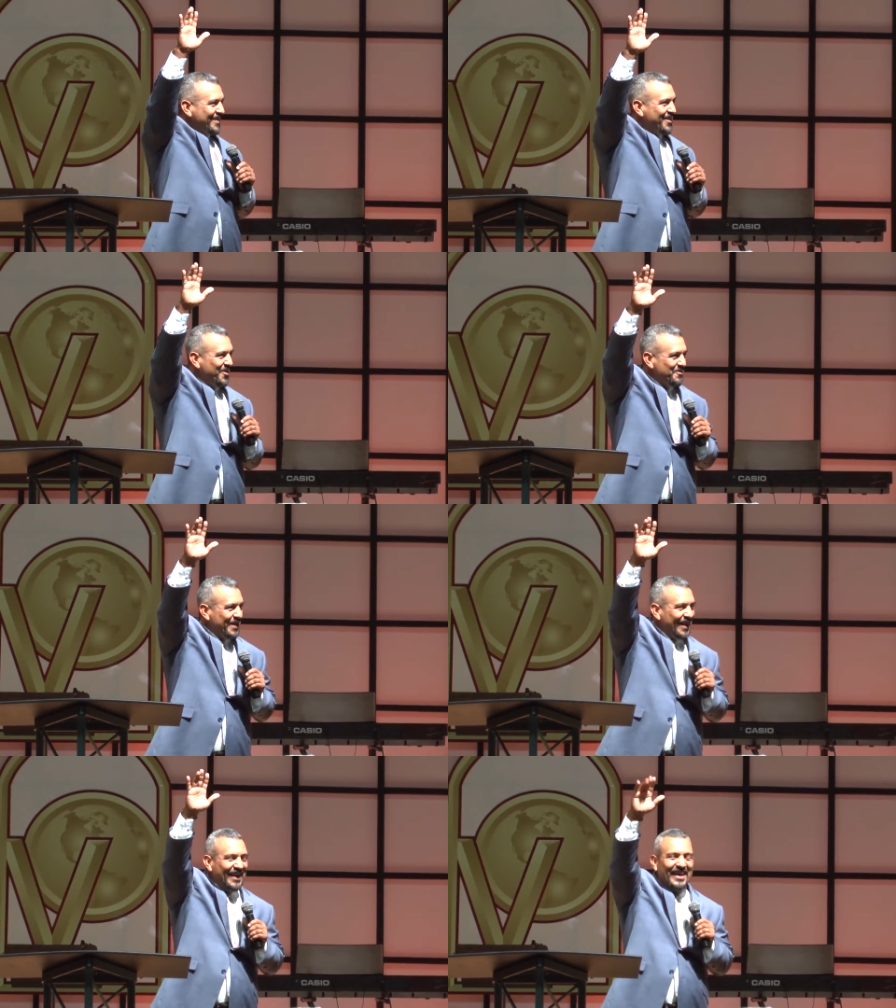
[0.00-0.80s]
It's cool,
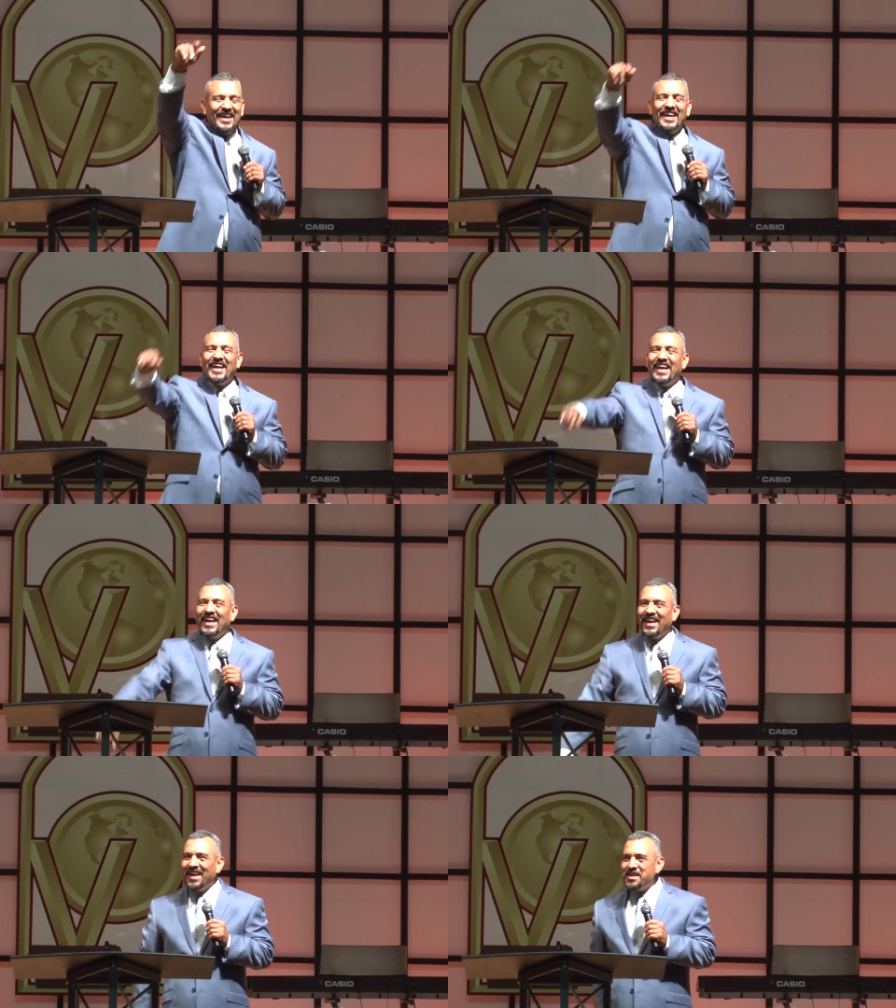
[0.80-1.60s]
man.
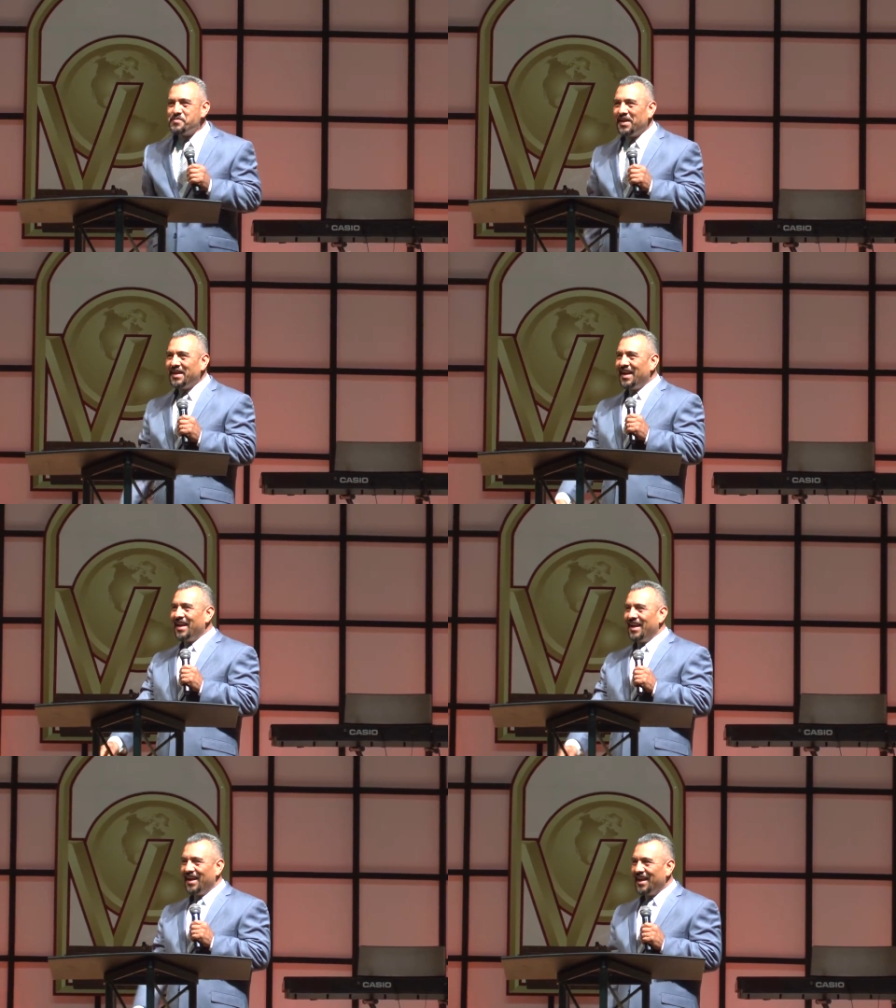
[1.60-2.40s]
It's been,
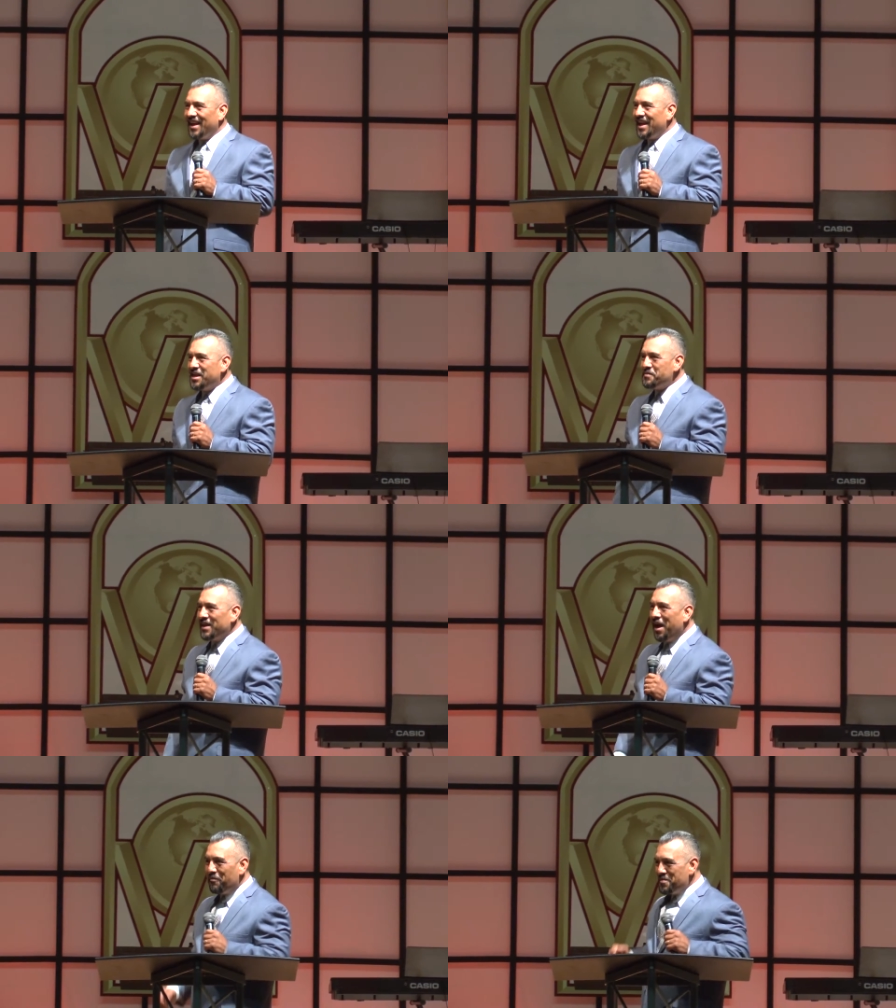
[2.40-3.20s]
it's been
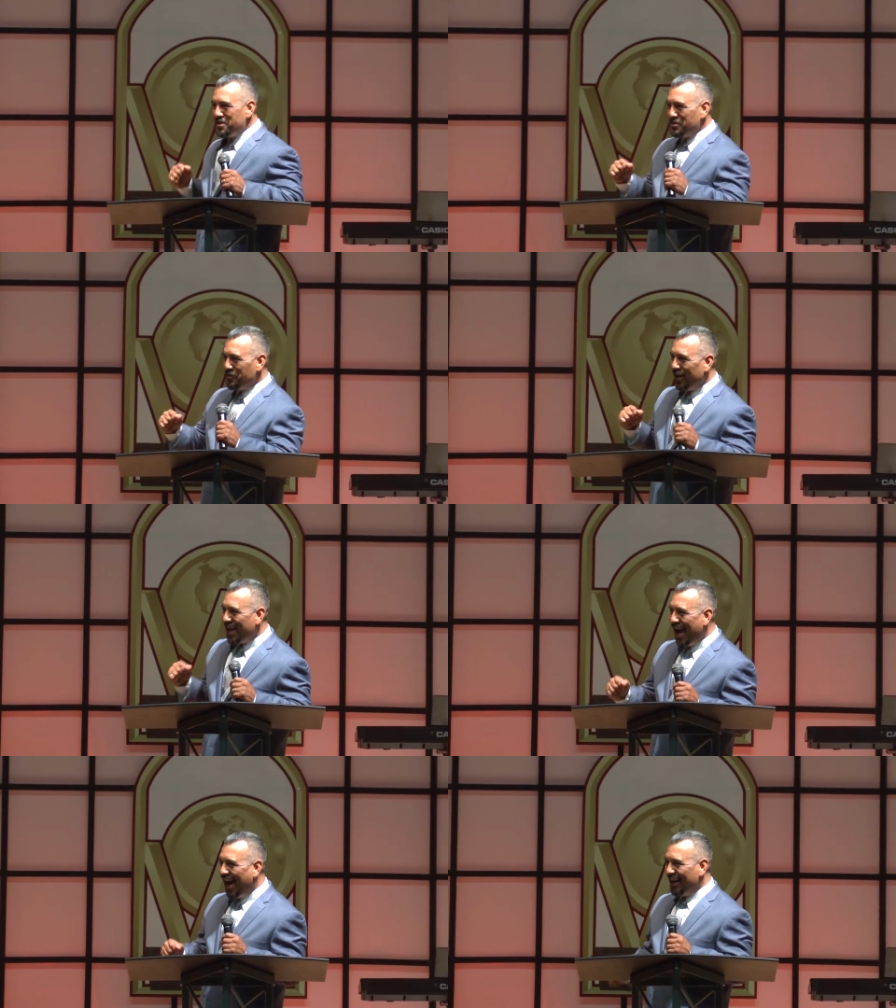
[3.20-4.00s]
helping me to
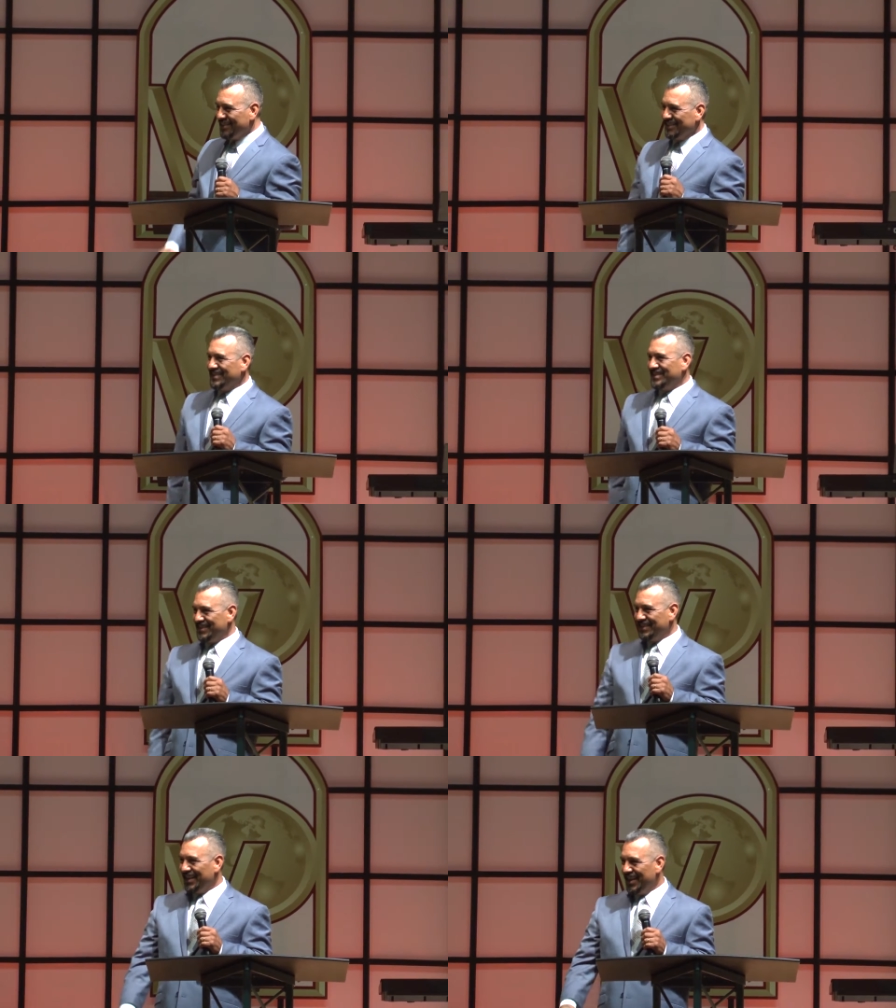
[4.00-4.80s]
work out.
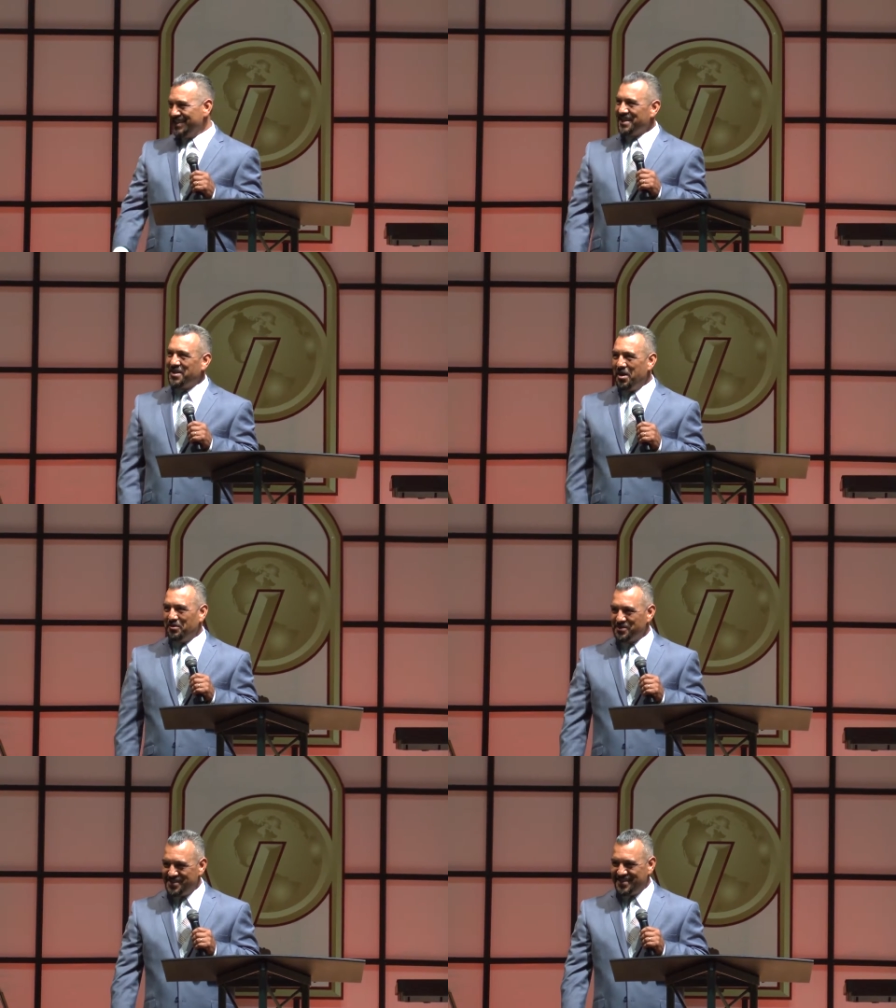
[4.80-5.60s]
He's a
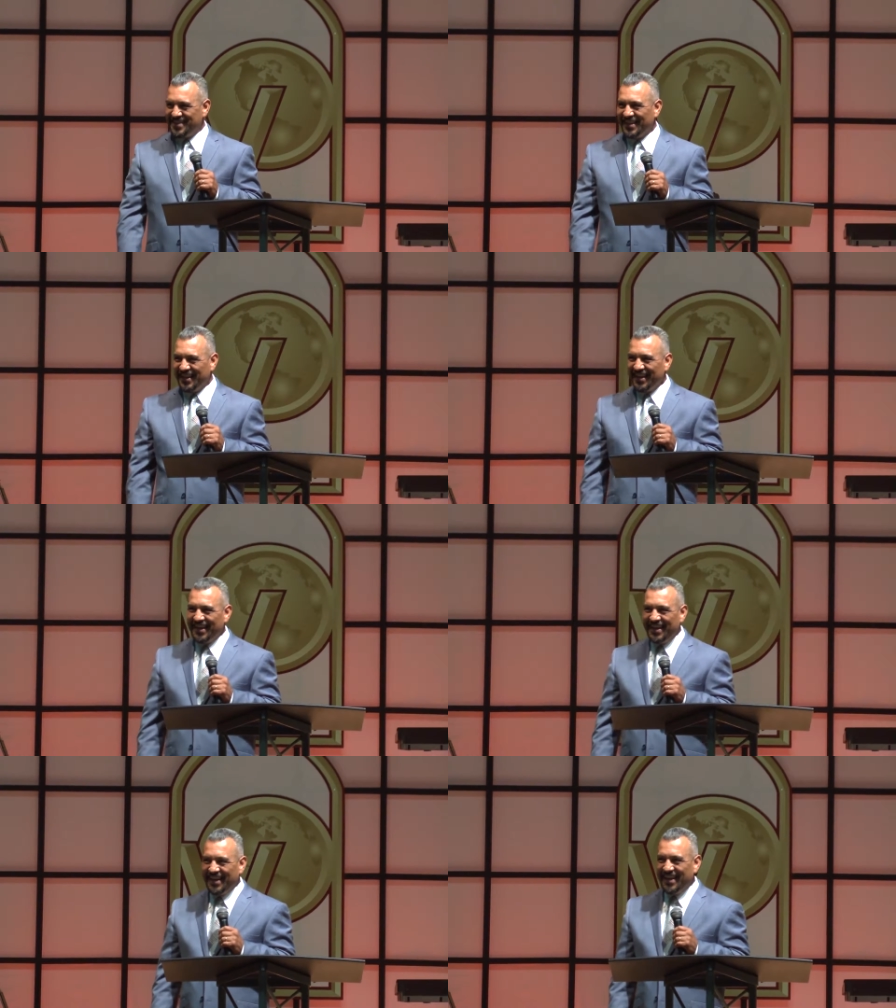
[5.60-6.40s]
coach,
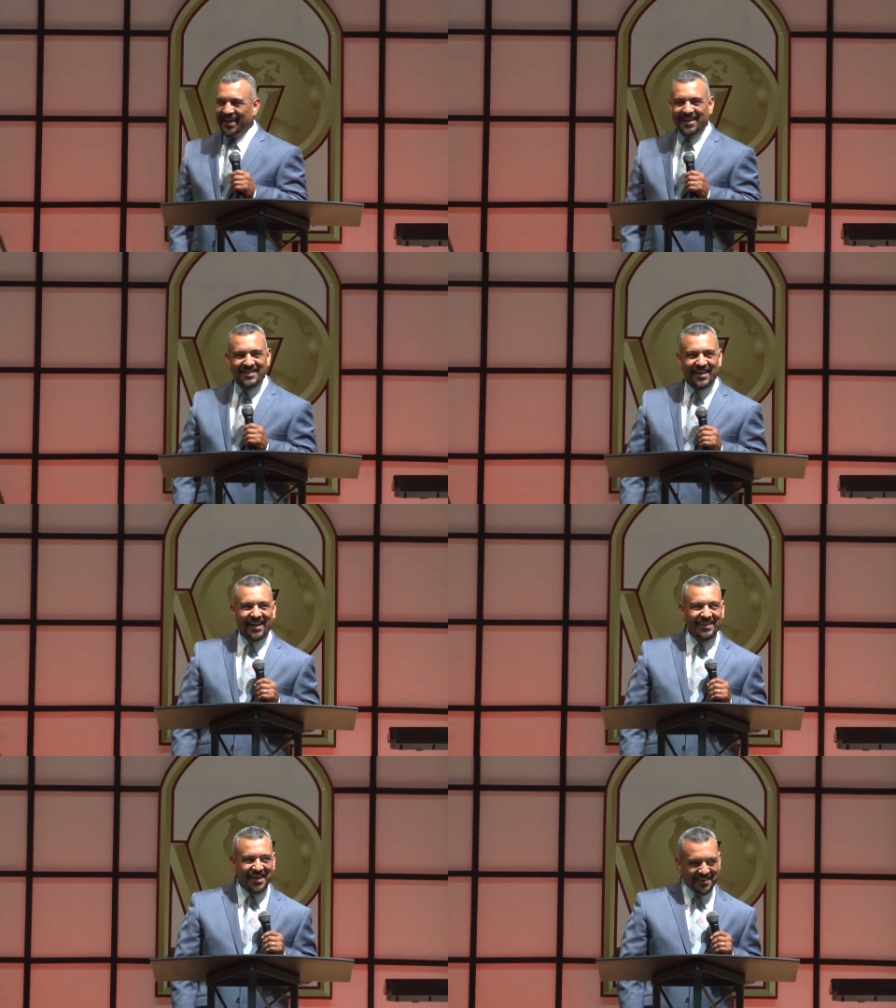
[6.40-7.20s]
and
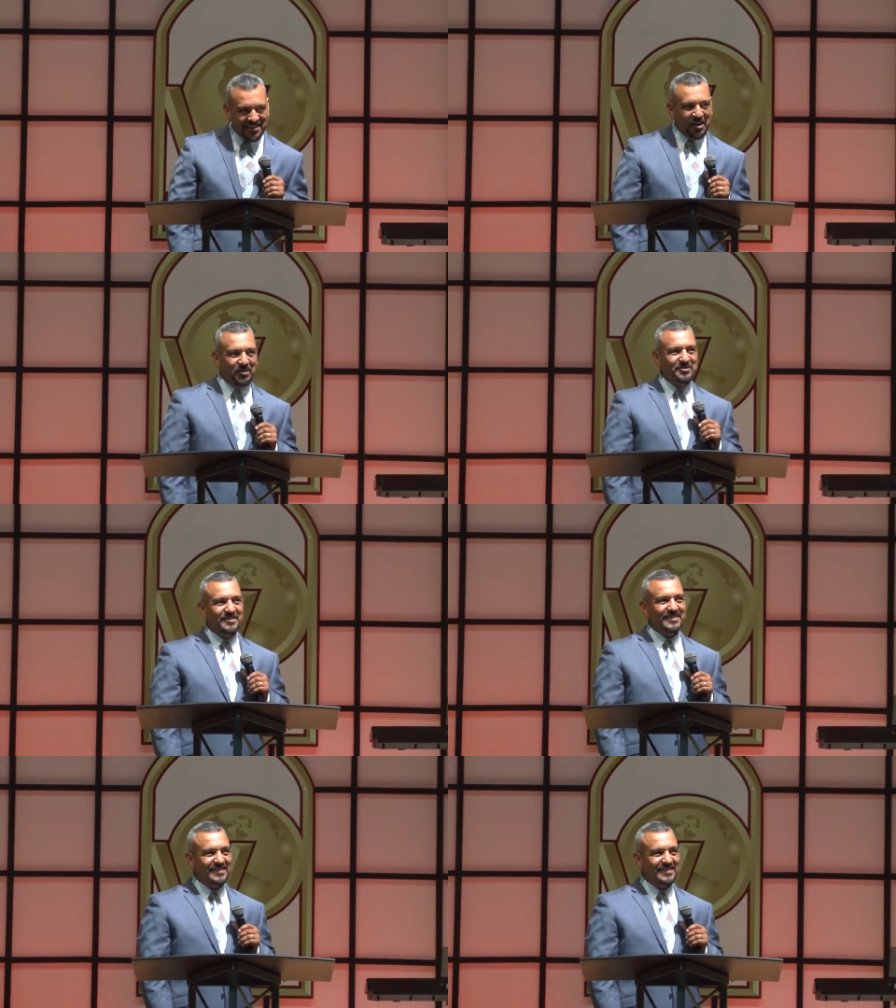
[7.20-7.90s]
uh, it's cool.